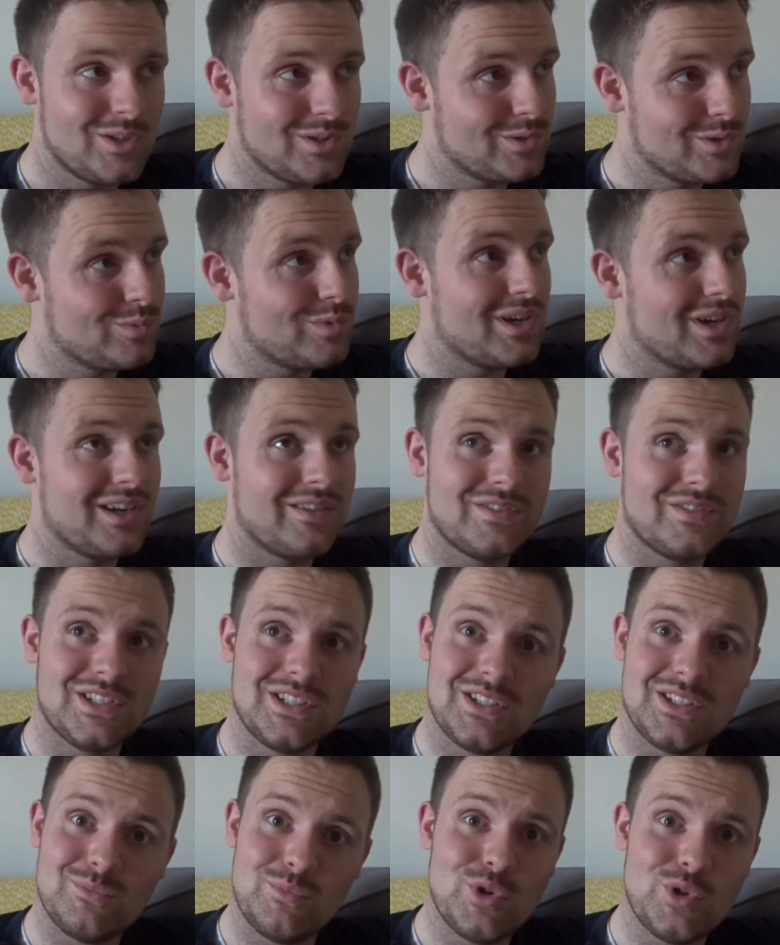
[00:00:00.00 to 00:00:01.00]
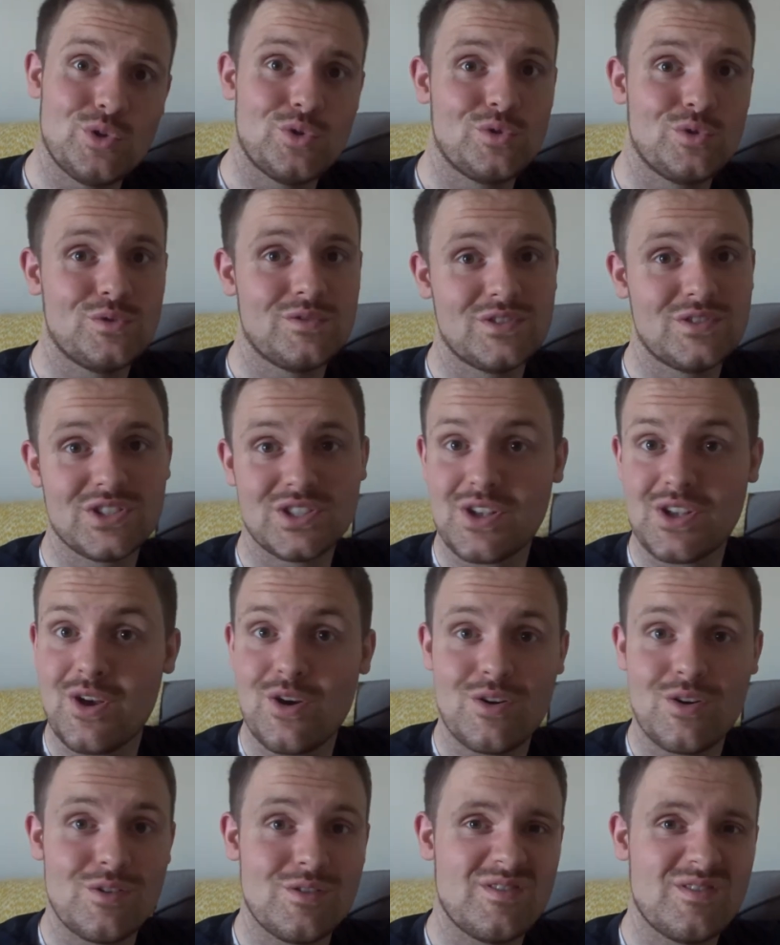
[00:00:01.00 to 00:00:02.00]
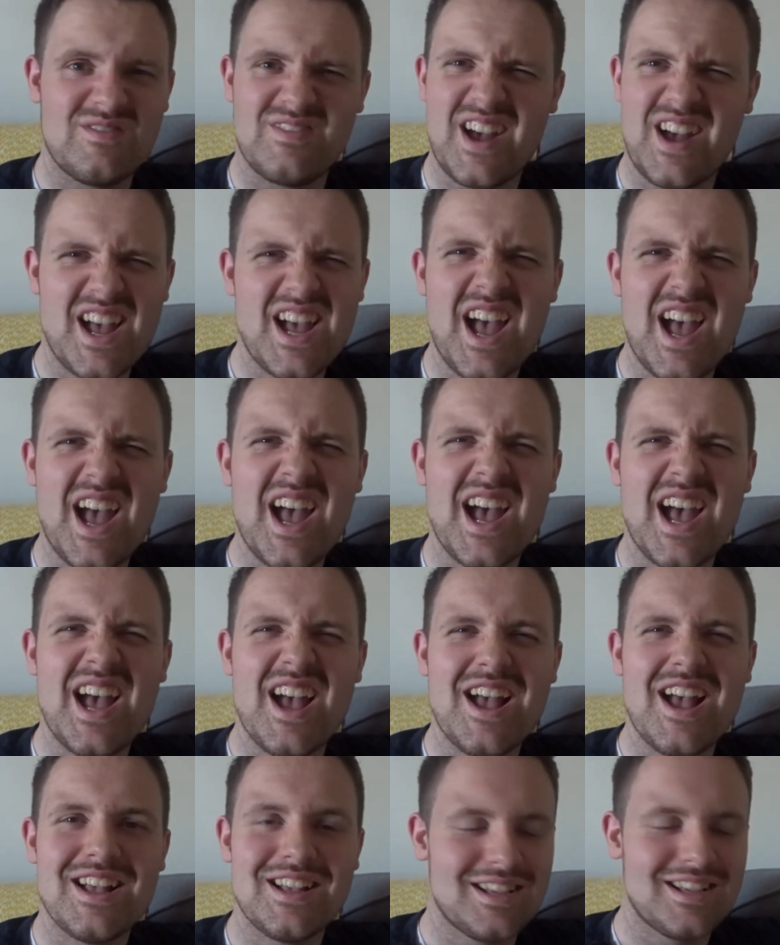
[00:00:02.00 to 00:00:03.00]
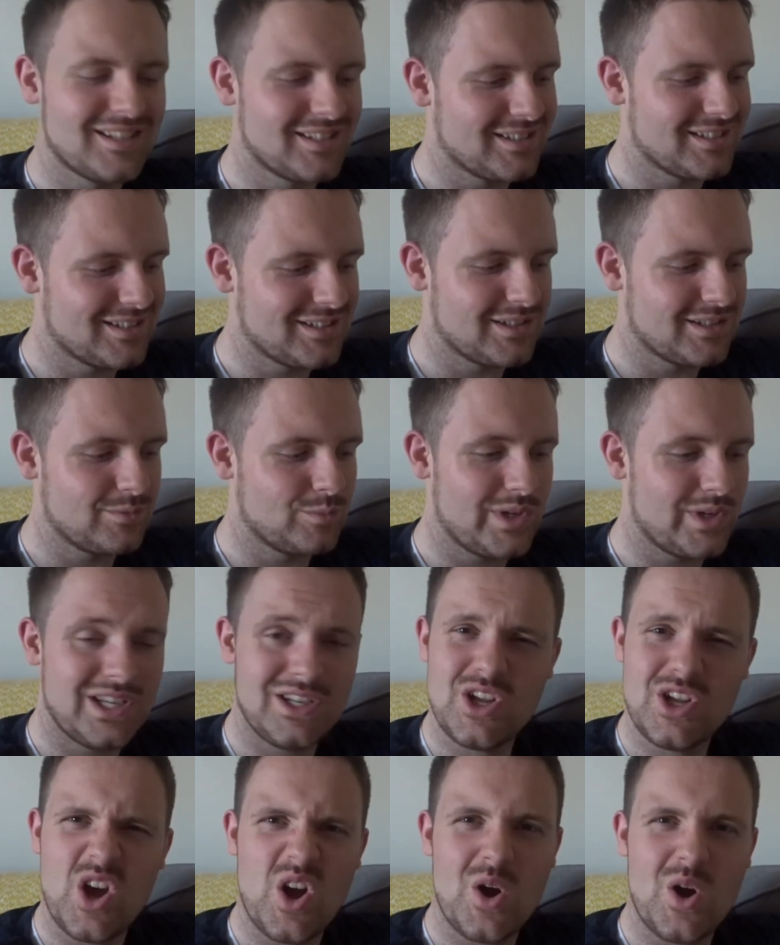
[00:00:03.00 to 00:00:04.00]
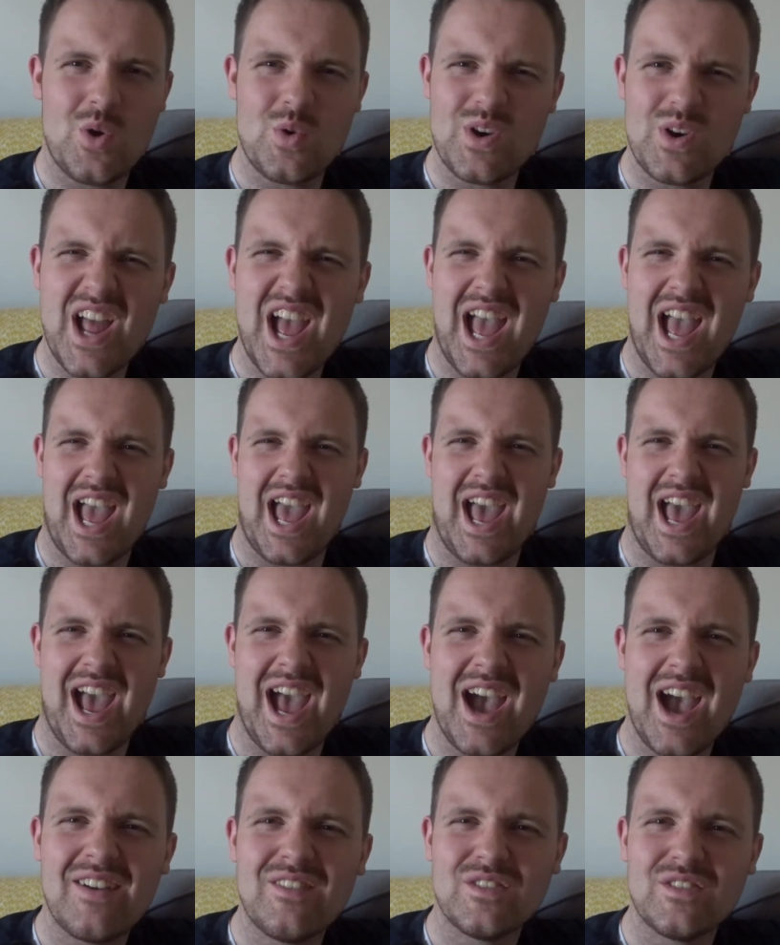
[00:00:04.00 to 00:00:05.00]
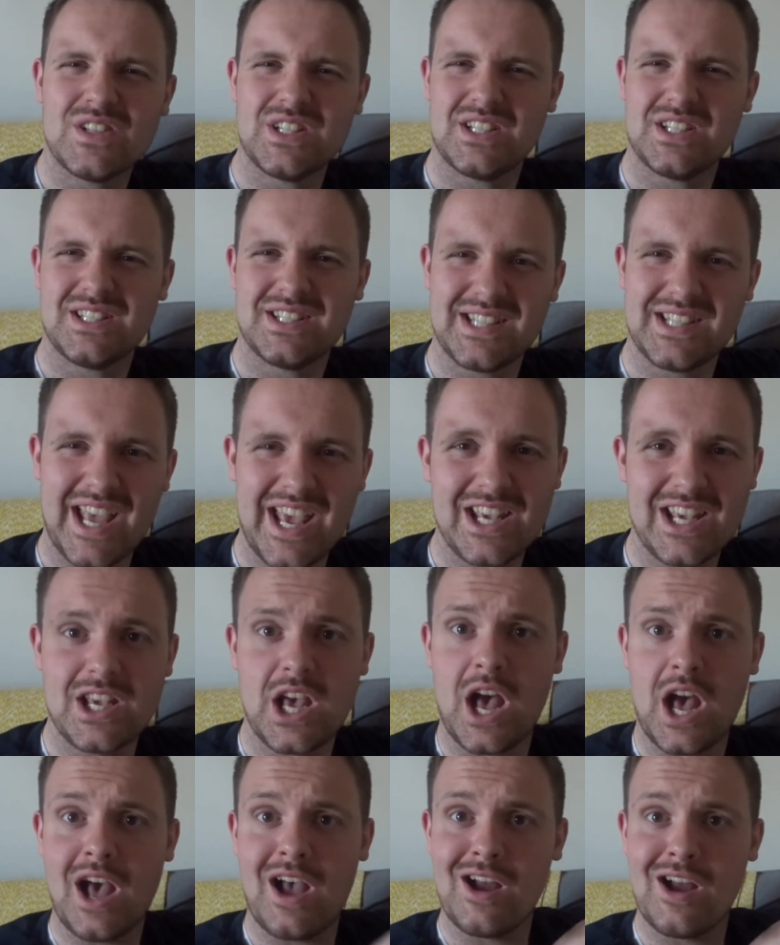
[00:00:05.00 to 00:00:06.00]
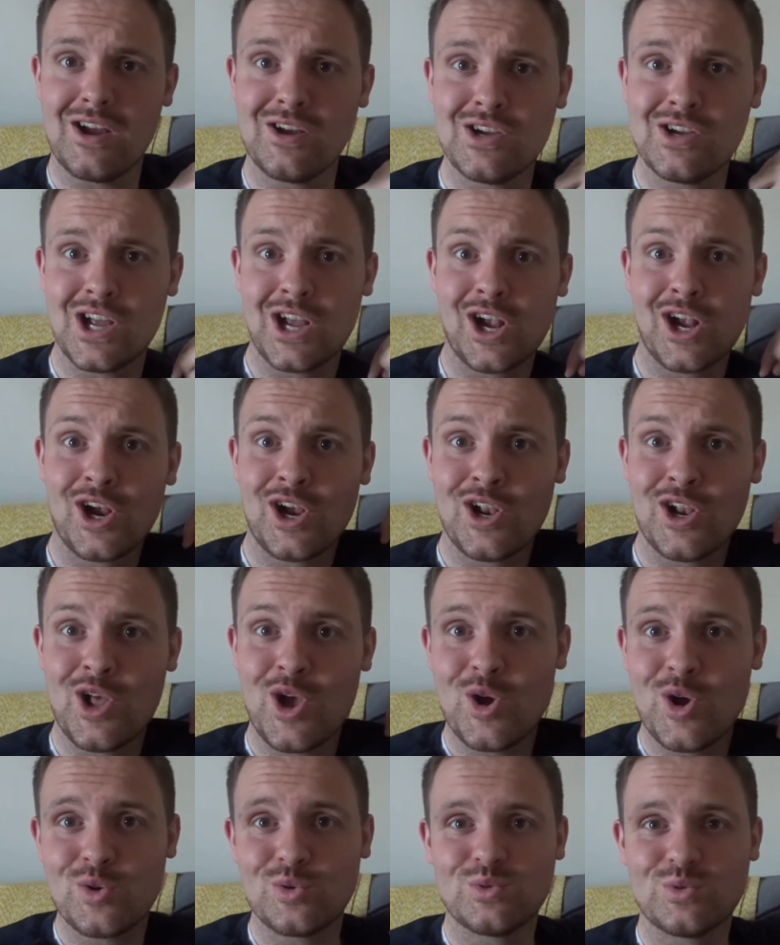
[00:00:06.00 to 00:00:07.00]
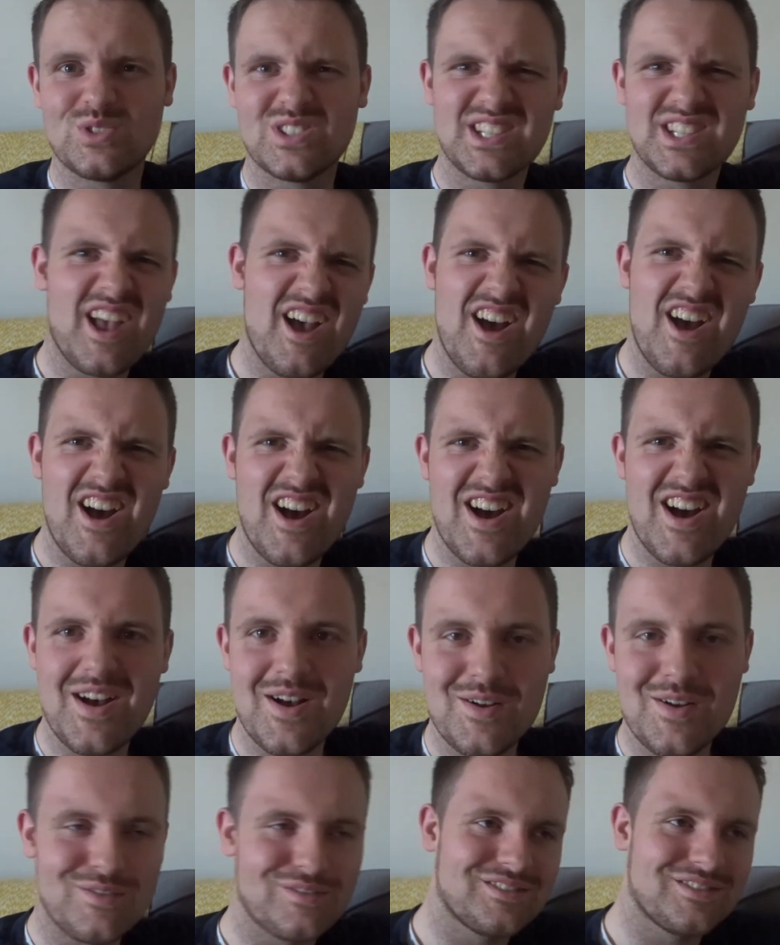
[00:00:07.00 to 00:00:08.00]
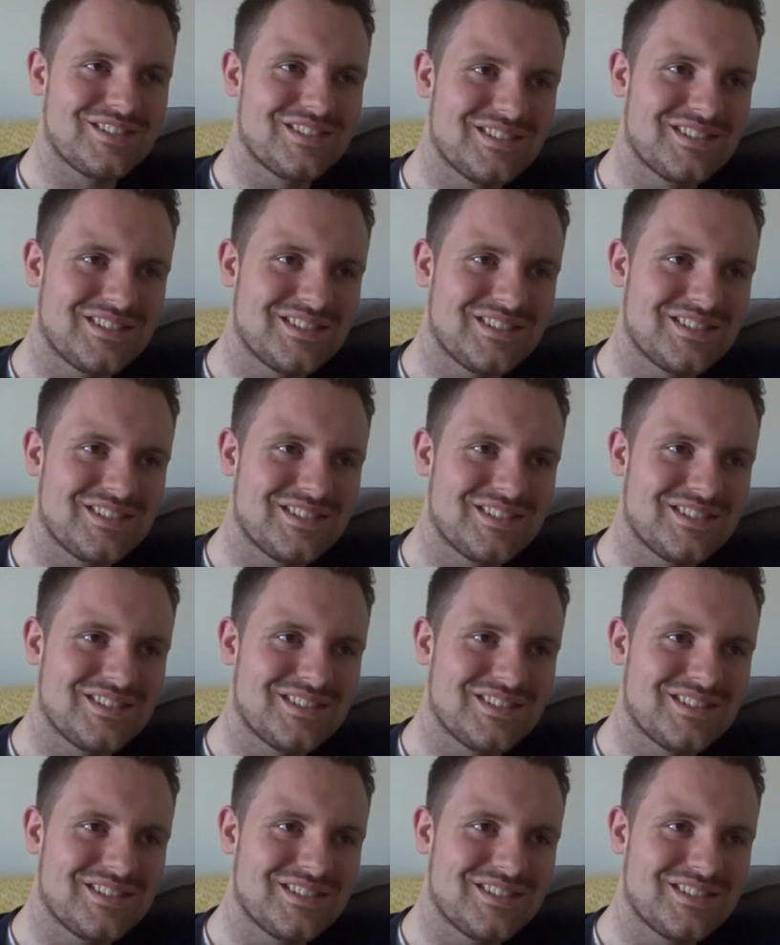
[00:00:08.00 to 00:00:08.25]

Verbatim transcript: you have to move so fast? We don't have to take clothes off